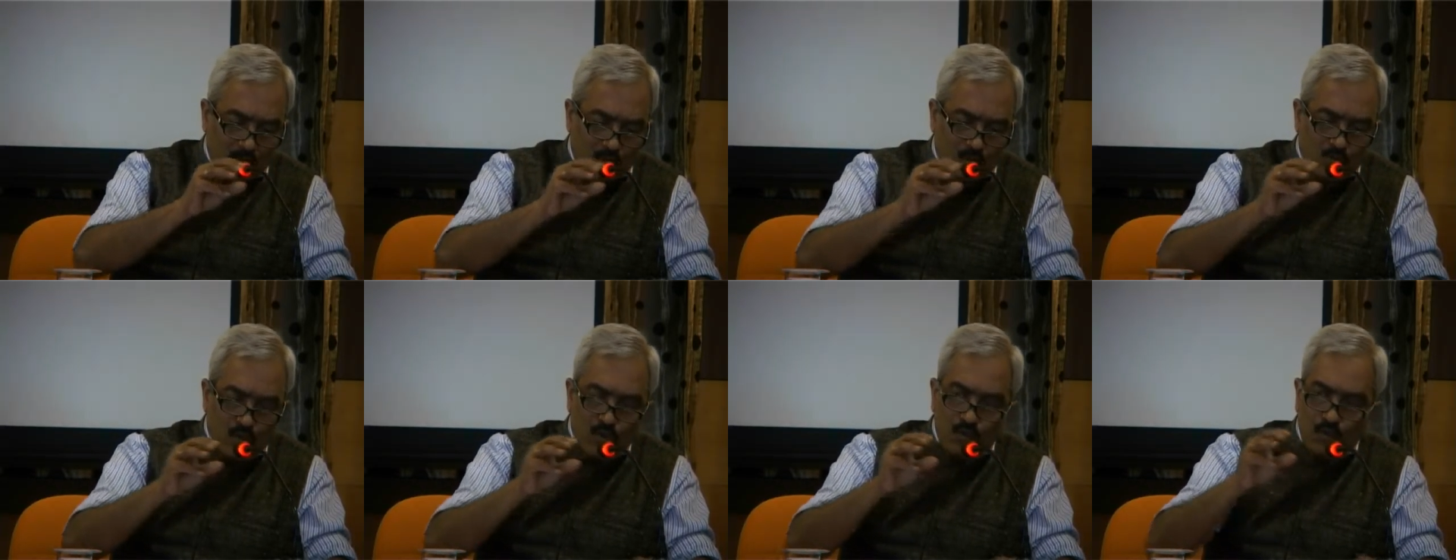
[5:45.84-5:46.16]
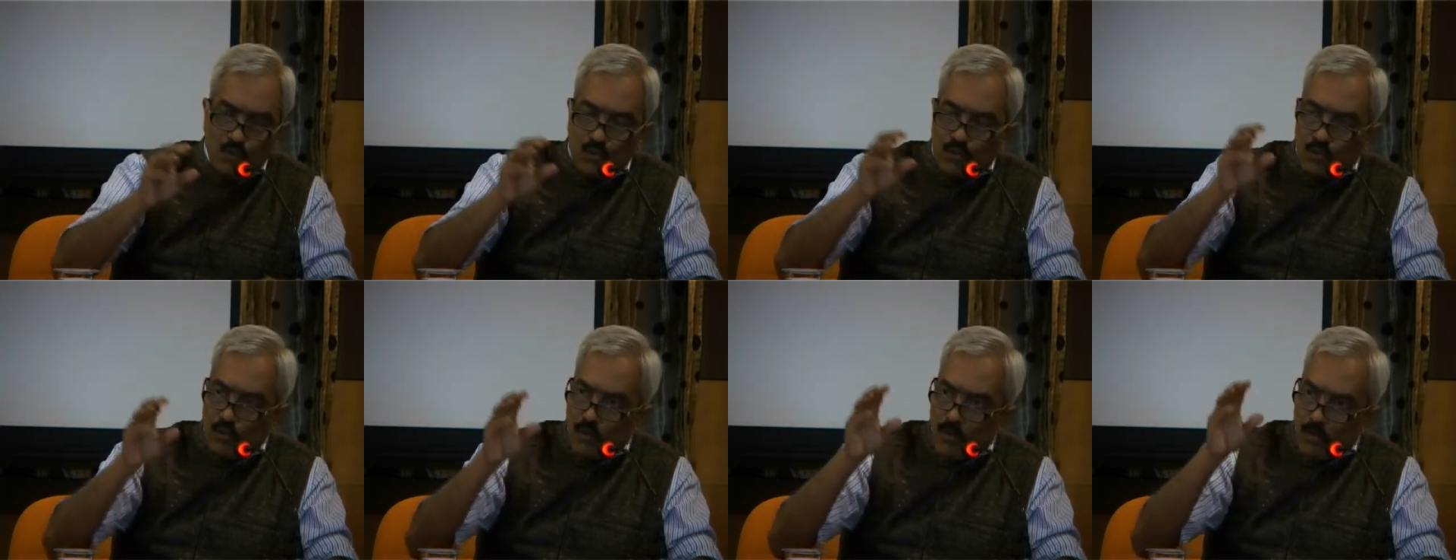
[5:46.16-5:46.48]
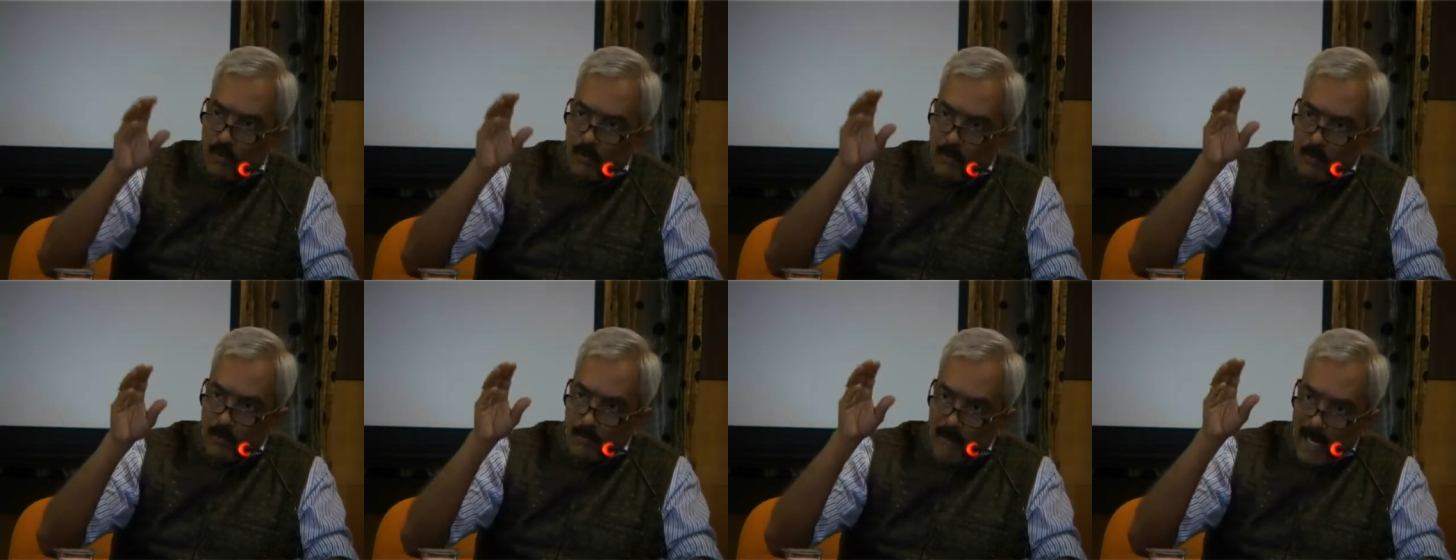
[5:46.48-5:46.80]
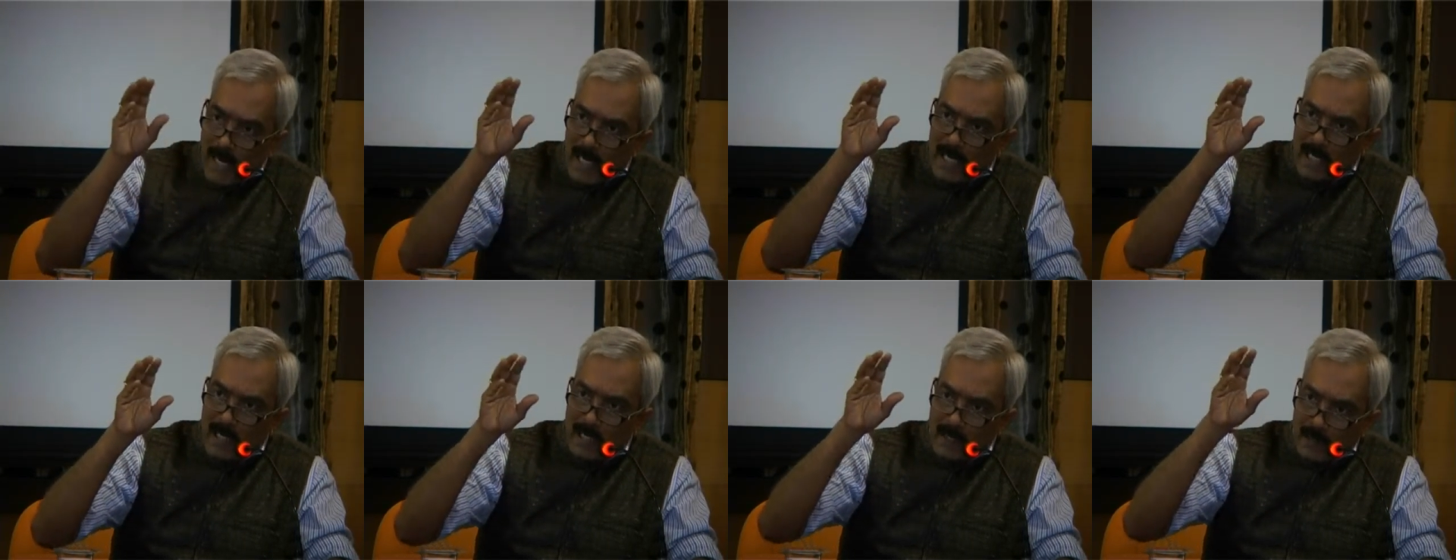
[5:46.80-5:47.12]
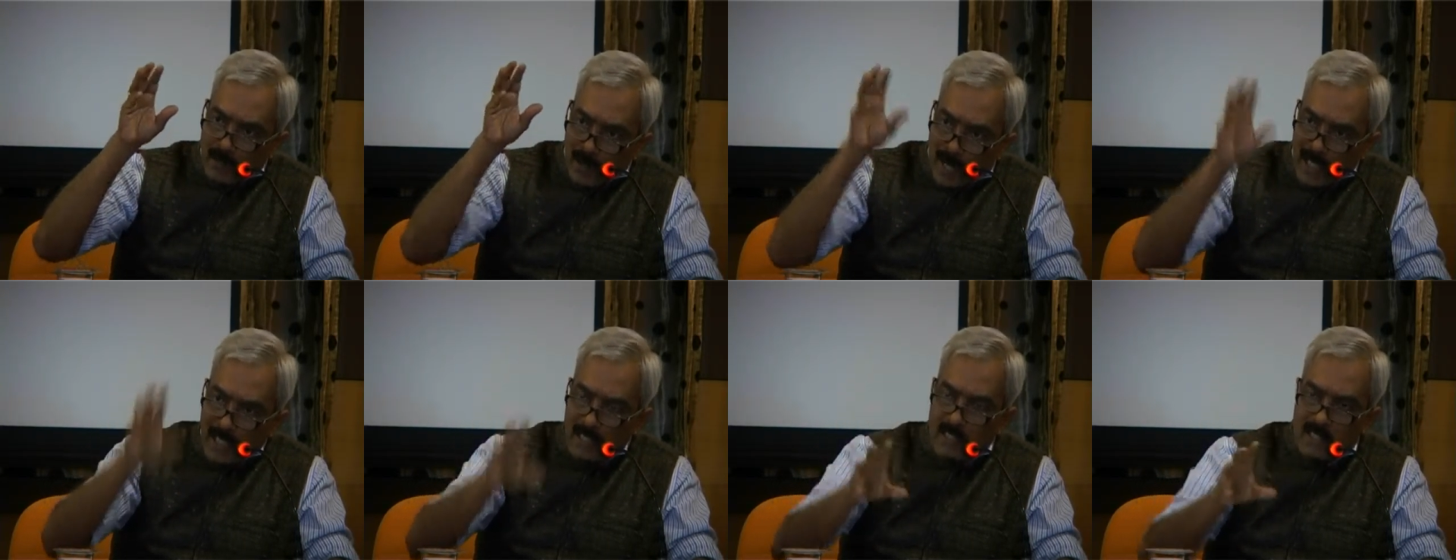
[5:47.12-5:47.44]
to
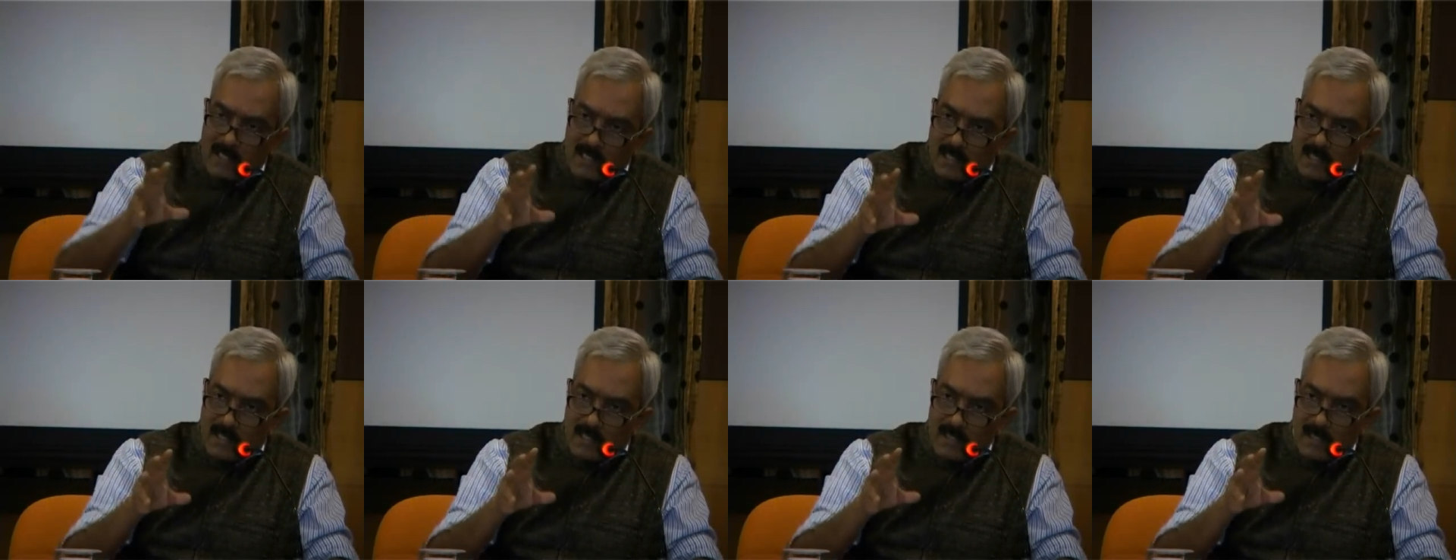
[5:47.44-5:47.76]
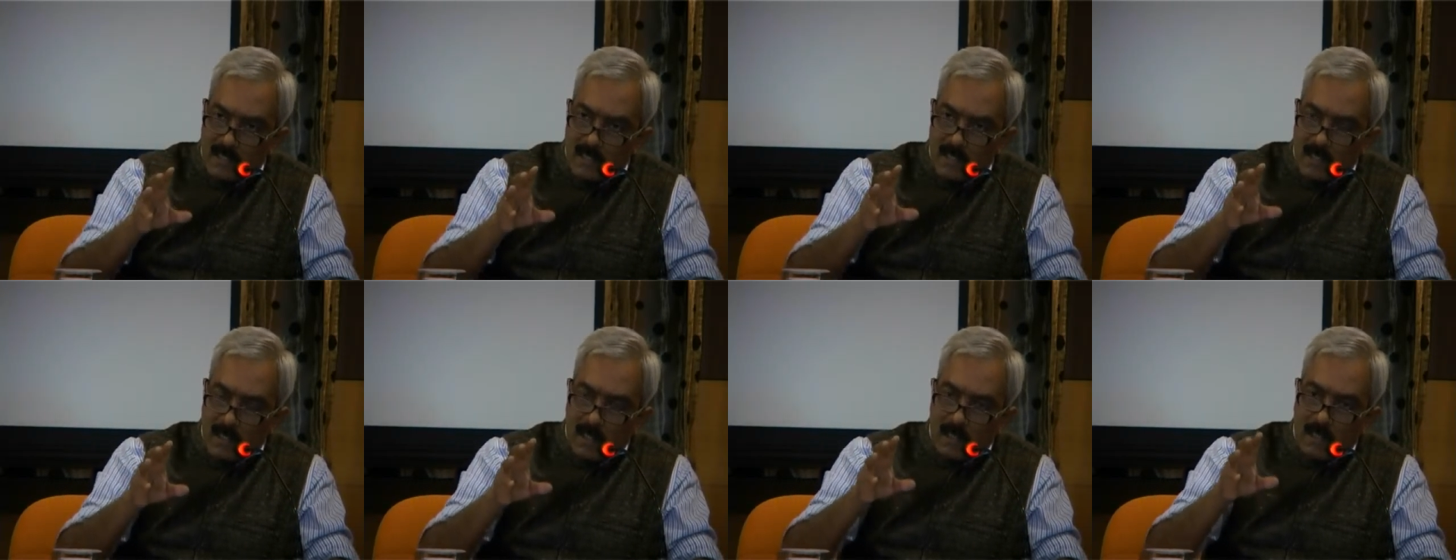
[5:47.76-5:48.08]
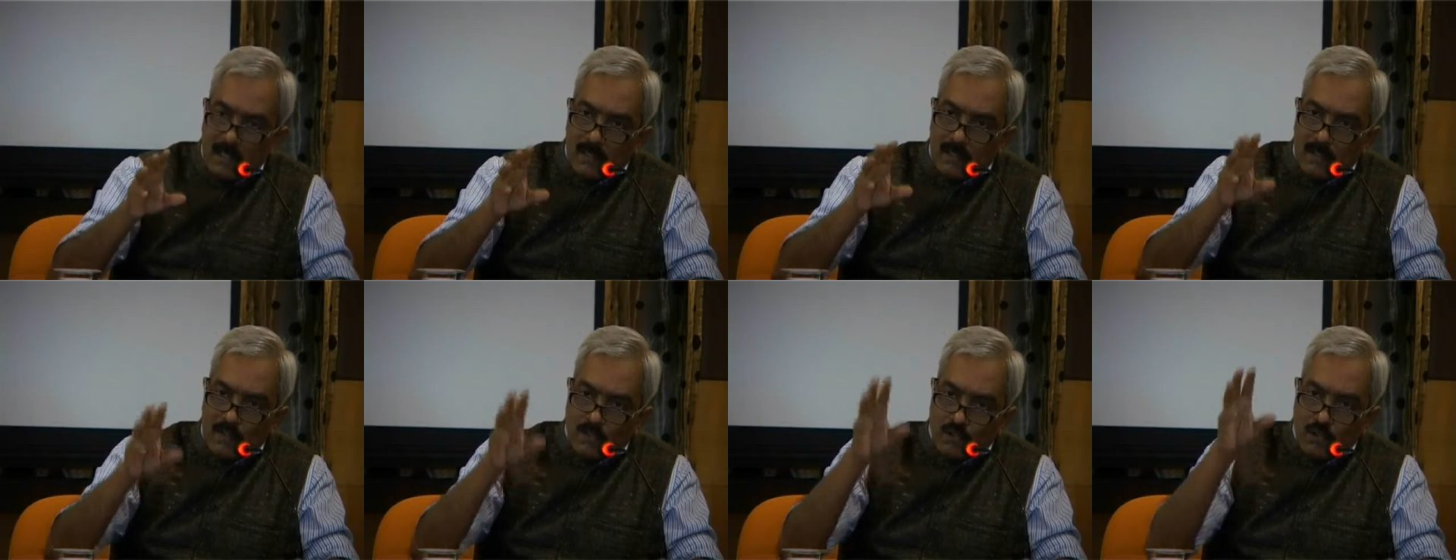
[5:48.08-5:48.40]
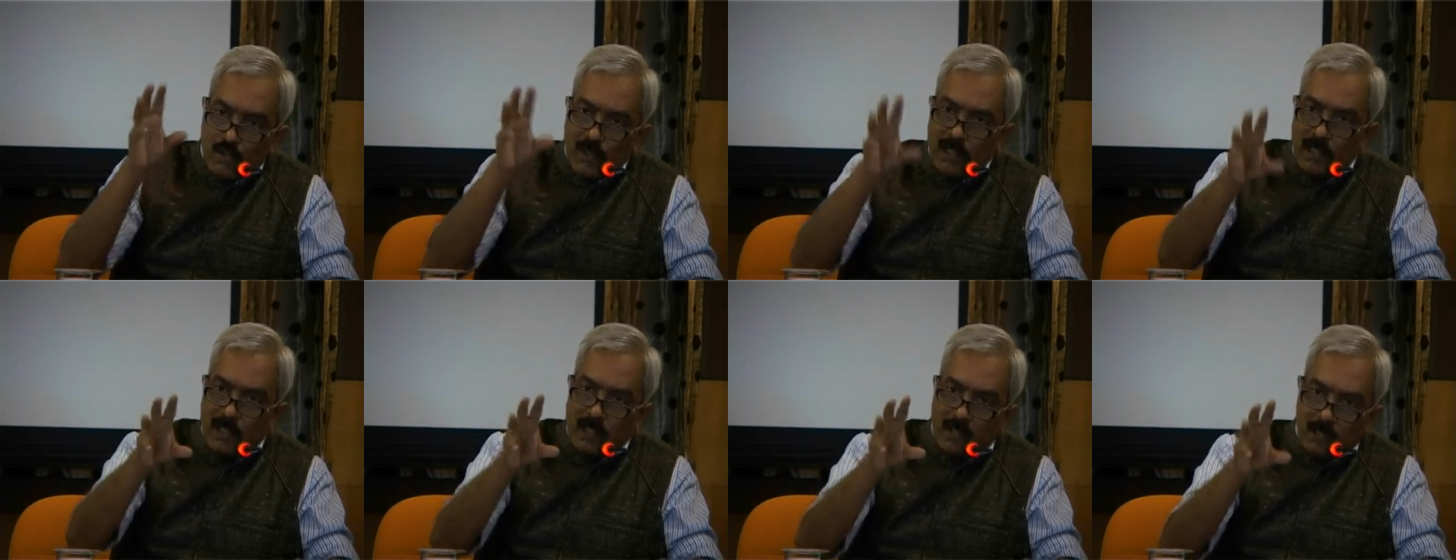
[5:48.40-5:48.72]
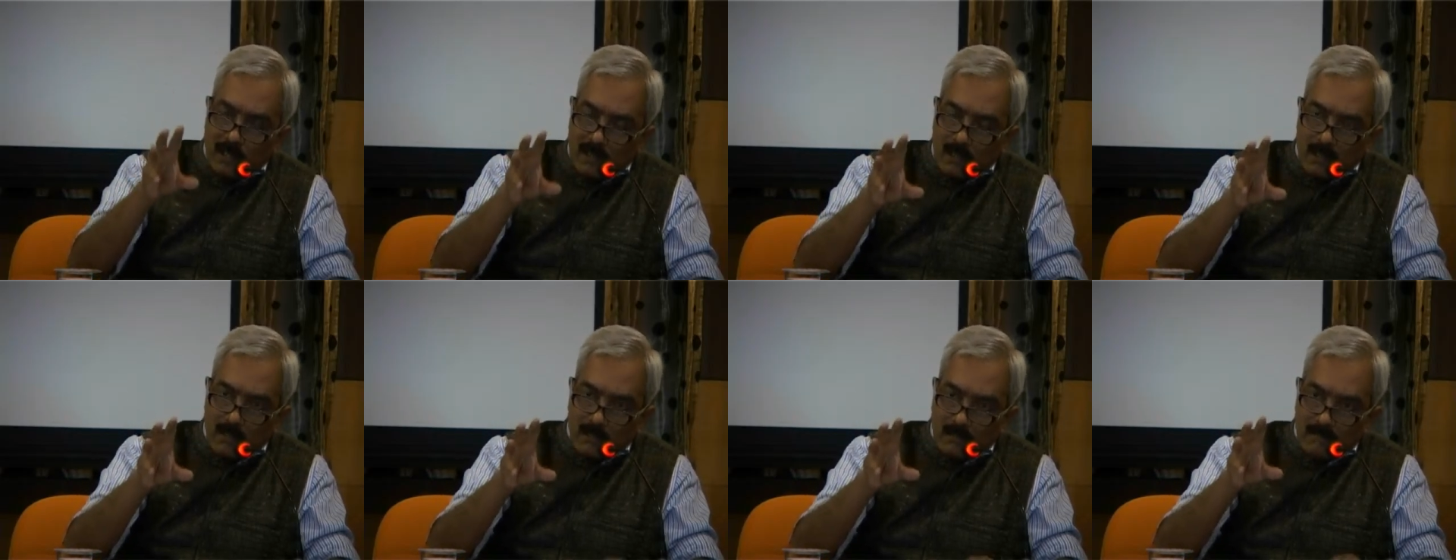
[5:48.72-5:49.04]
make rights
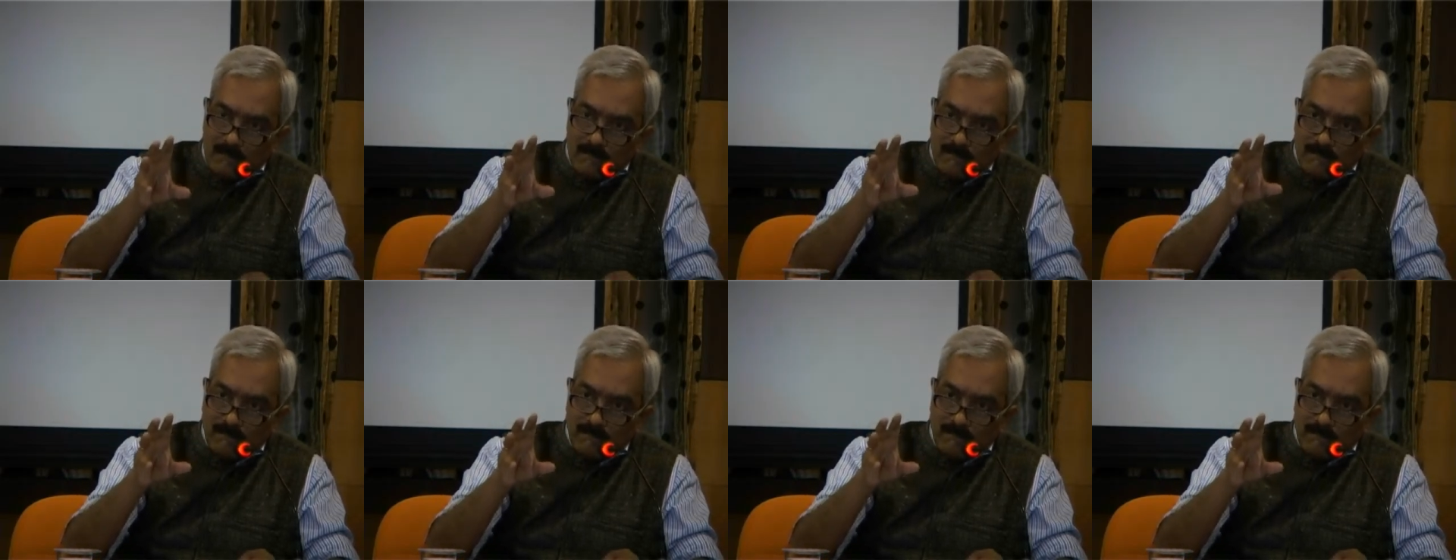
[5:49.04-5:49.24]
juridical.